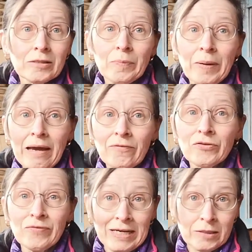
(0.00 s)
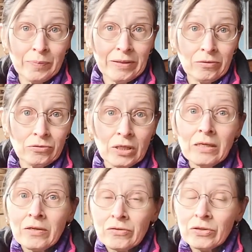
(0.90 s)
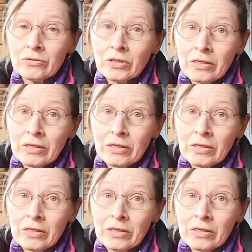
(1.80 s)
to pay for vet's bills that